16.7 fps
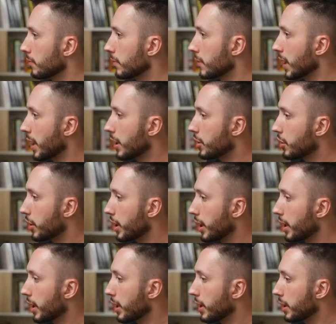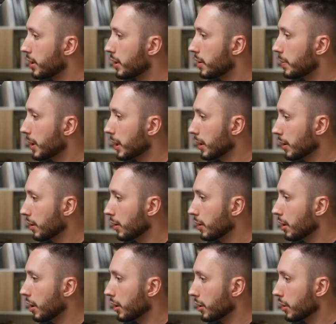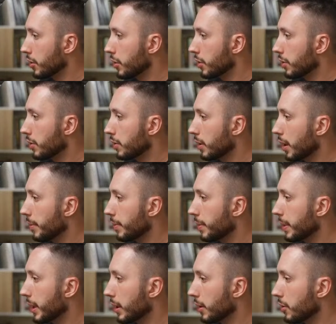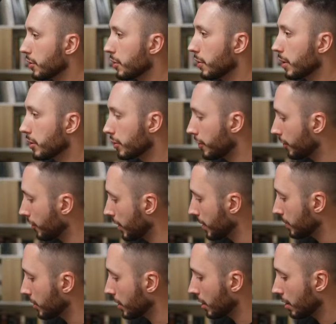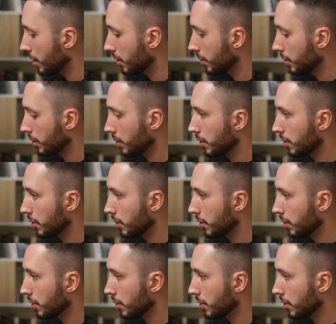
I actually think it needs to be a little longer too. I'm gonna make it 200 frames long.